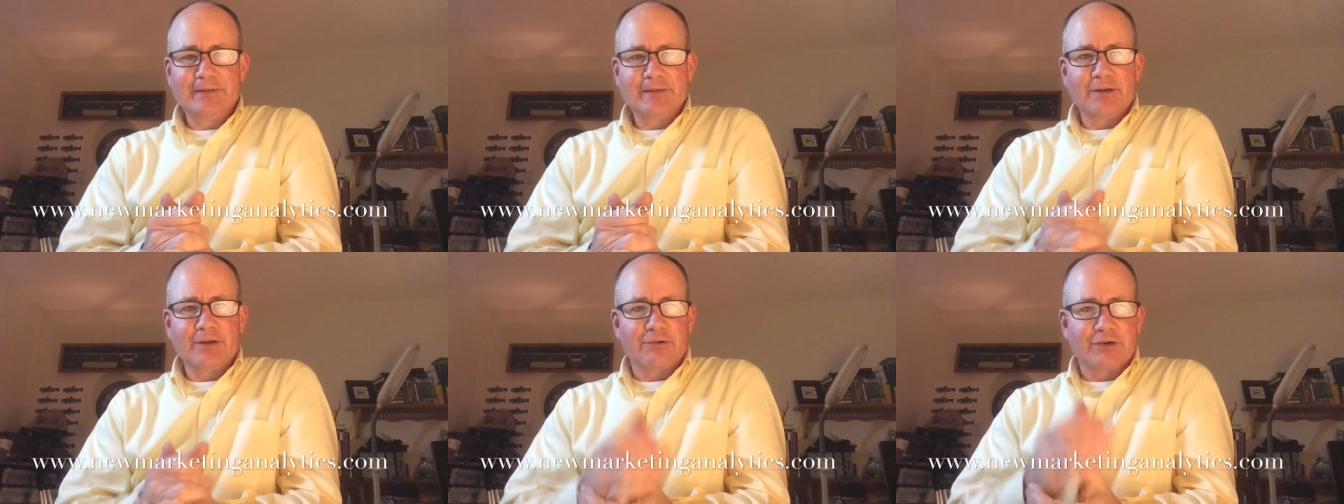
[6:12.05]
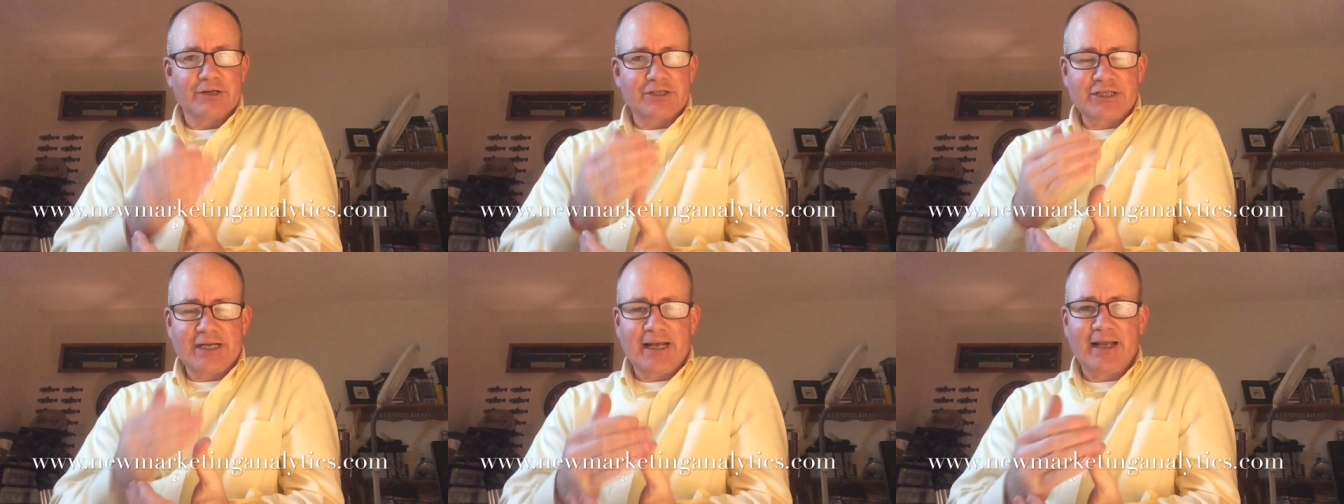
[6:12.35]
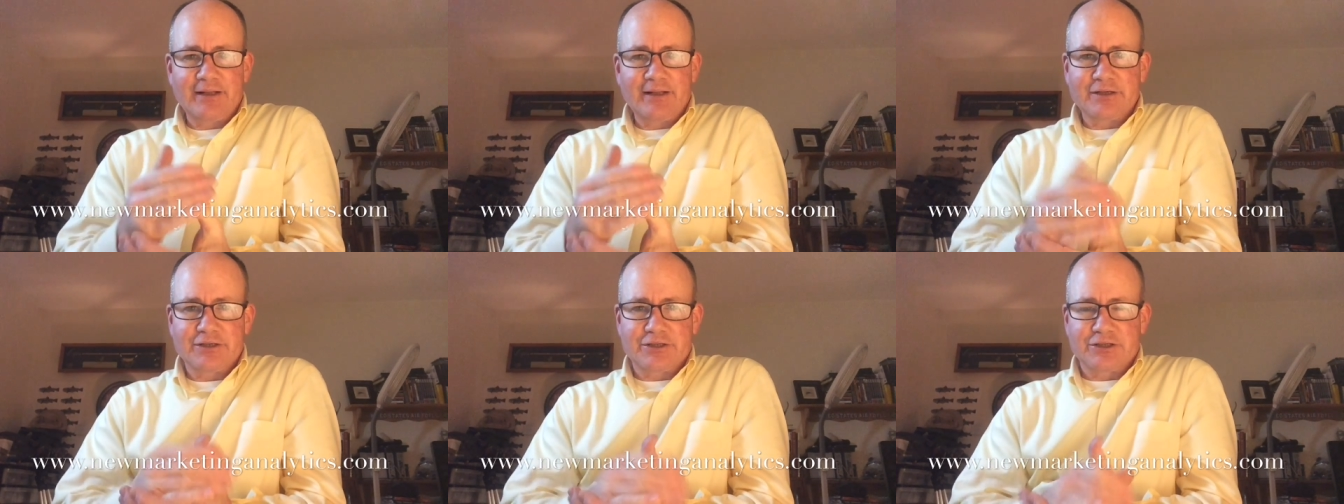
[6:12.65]
or a
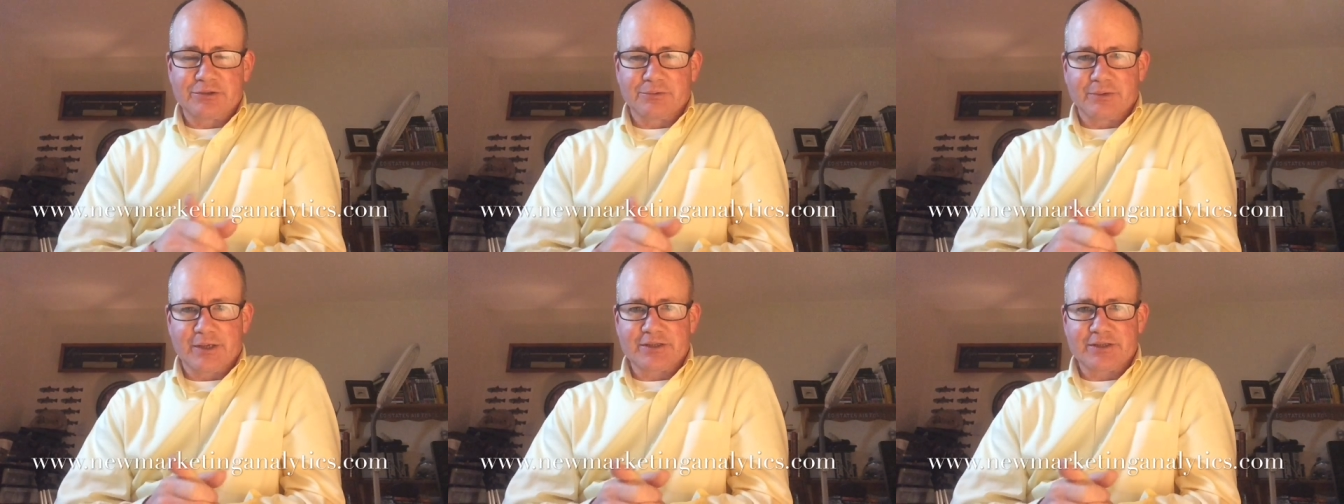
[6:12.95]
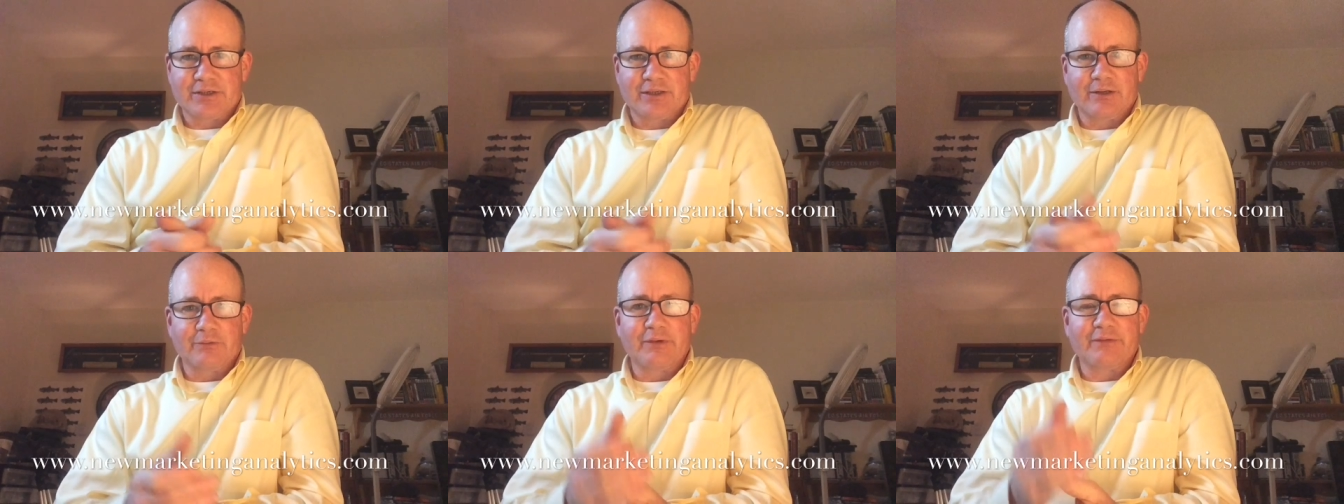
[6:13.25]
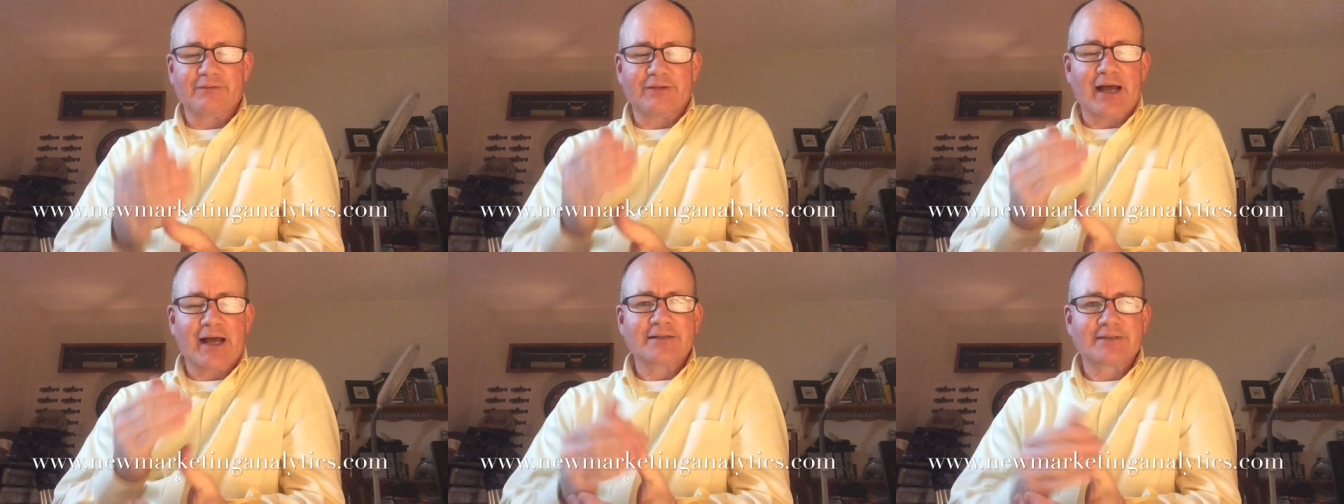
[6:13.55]
challenge to us and that
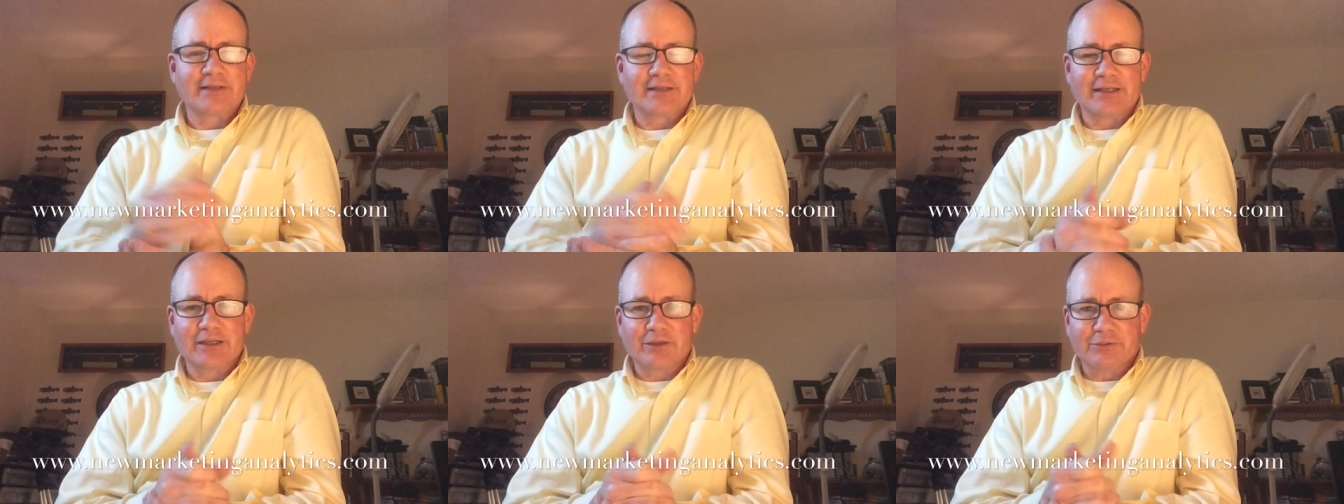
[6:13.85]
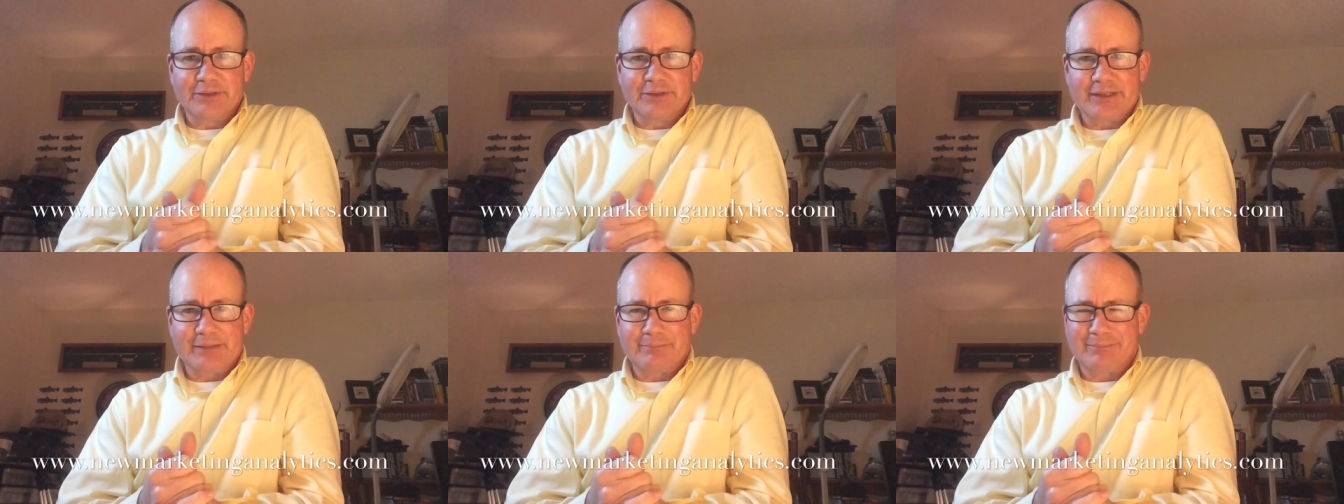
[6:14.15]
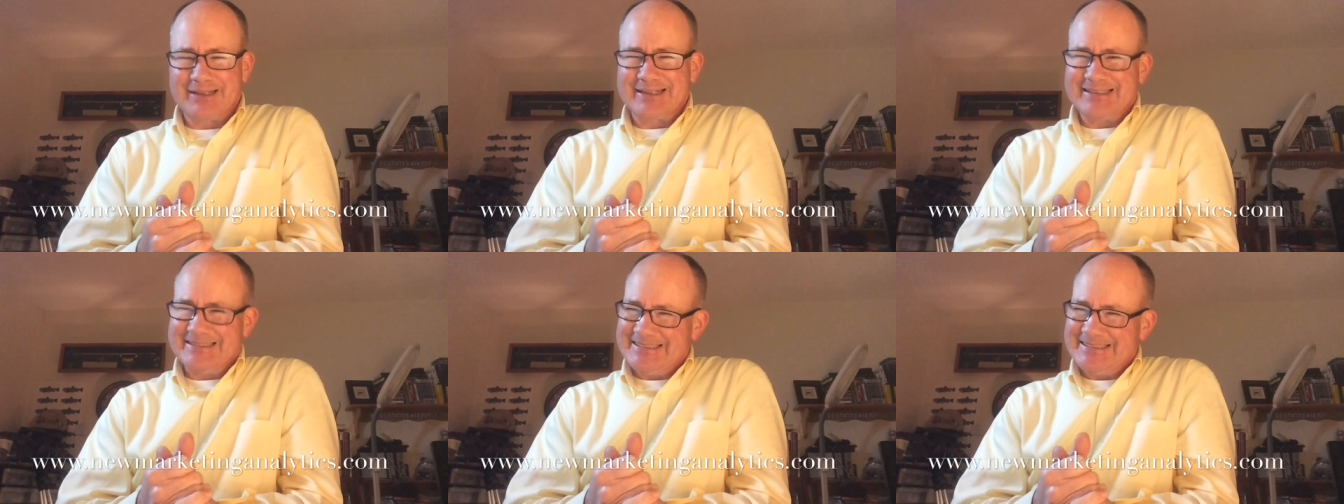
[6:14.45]
we've got to deal with it,
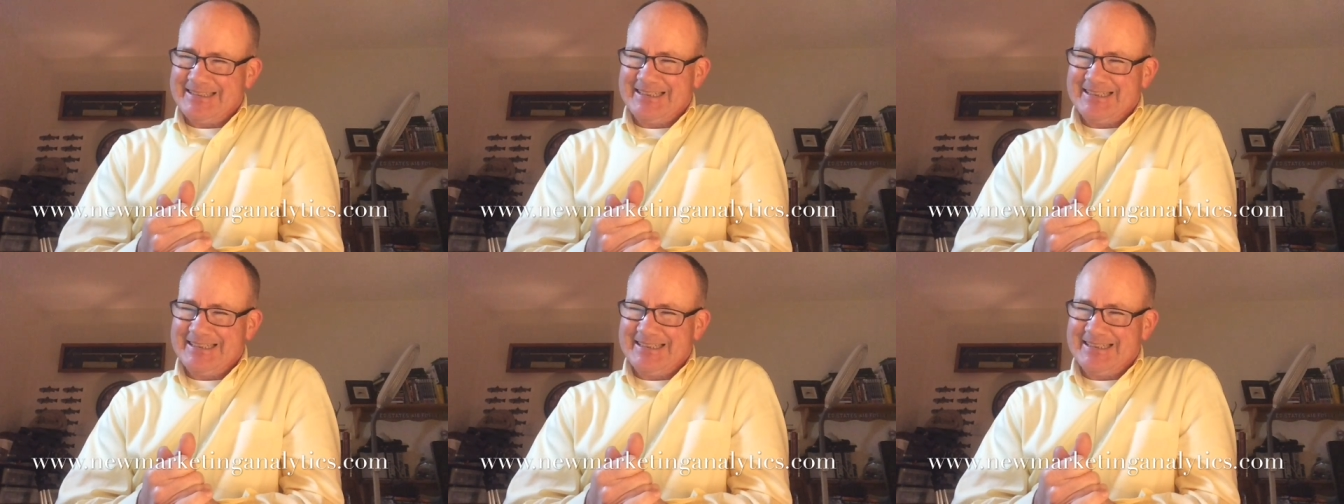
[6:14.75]
but